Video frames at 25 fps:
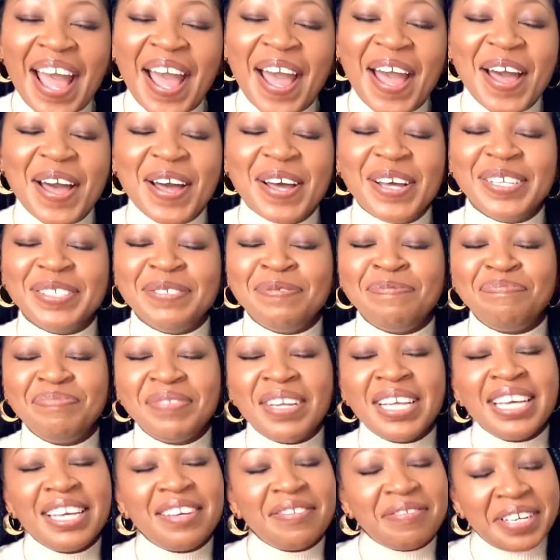um,
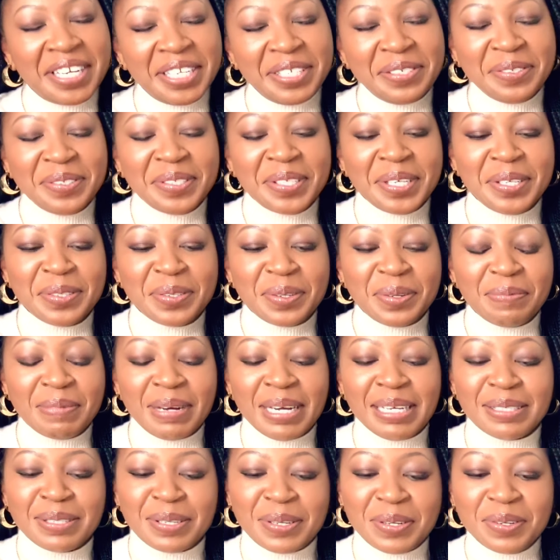if I do say so
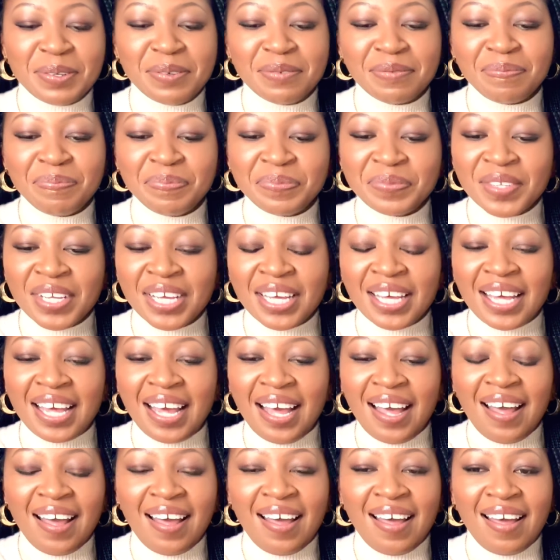myself.
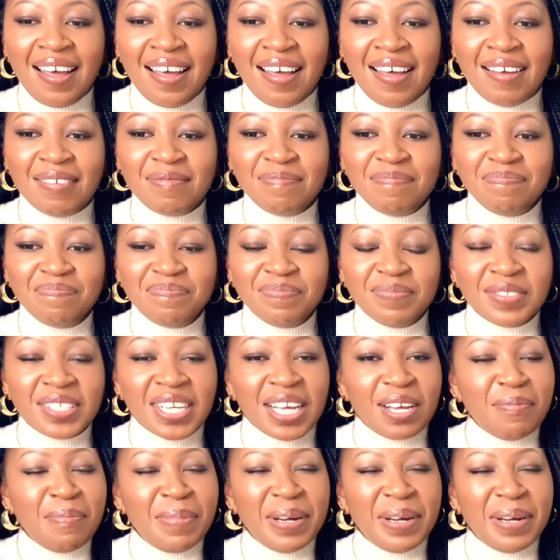Uh,
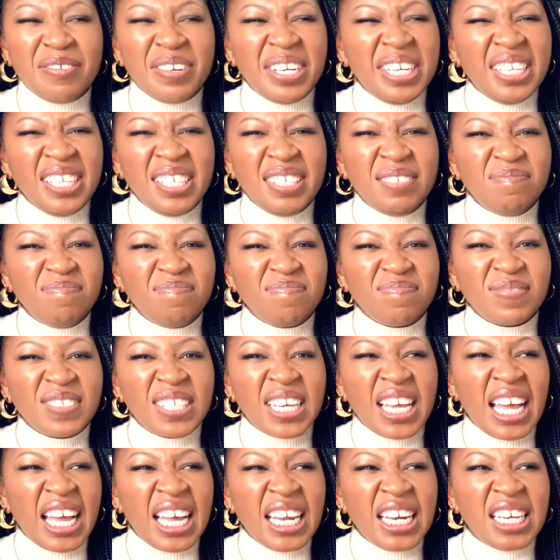but really,
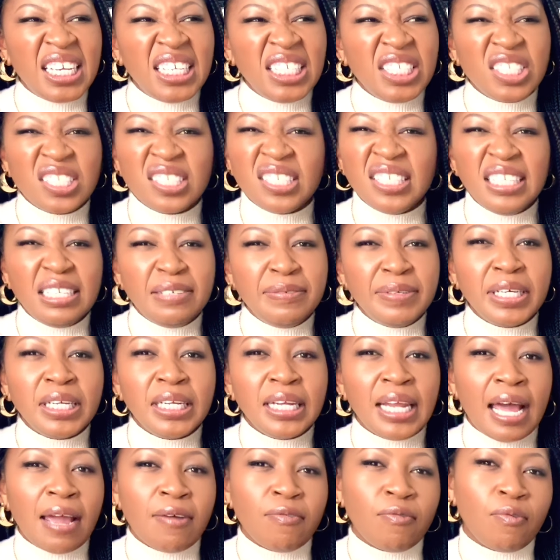kind of just living a
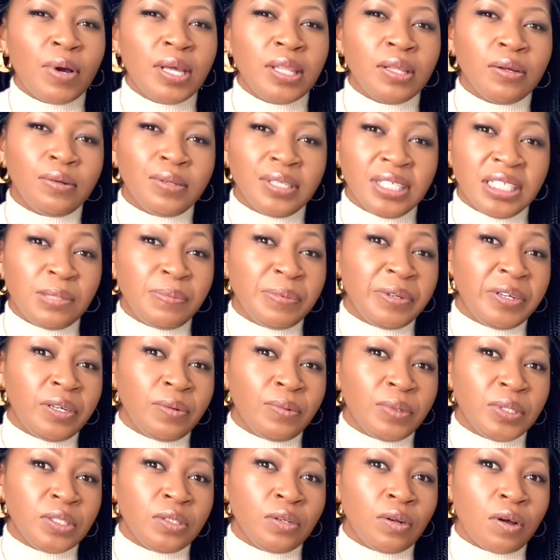life where the Holy Spirit
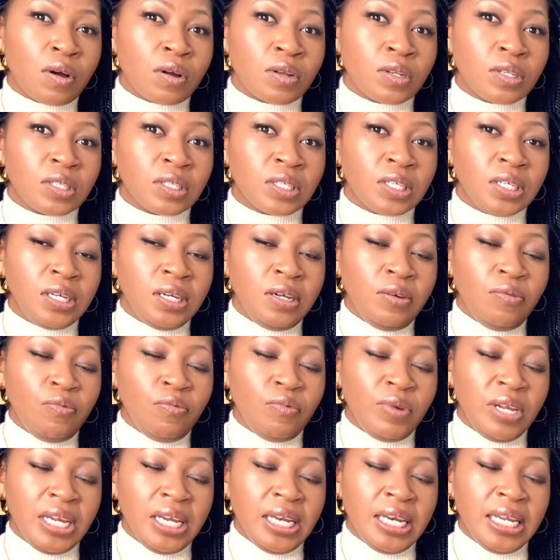was not
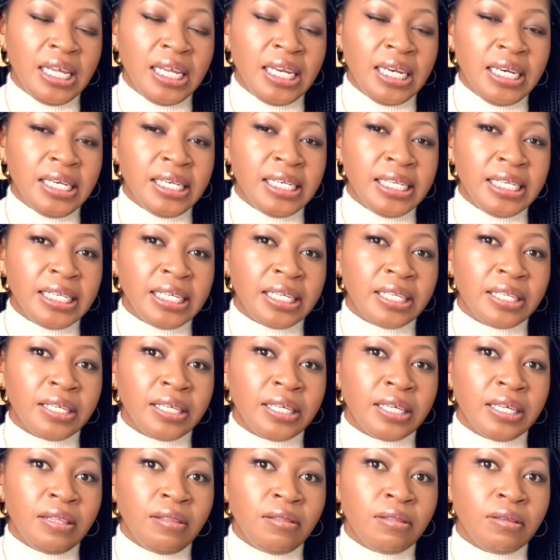really
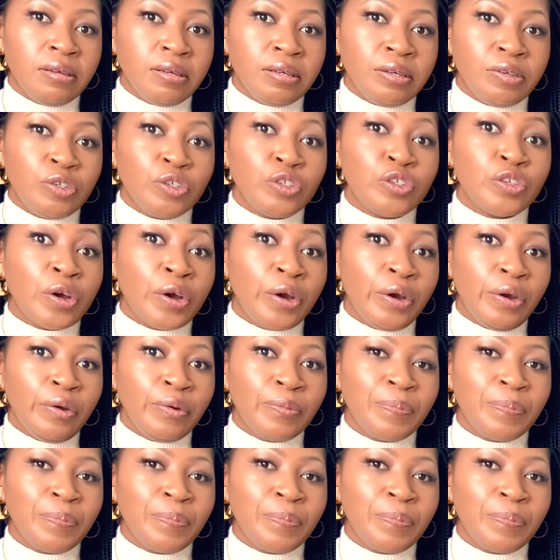leading the show.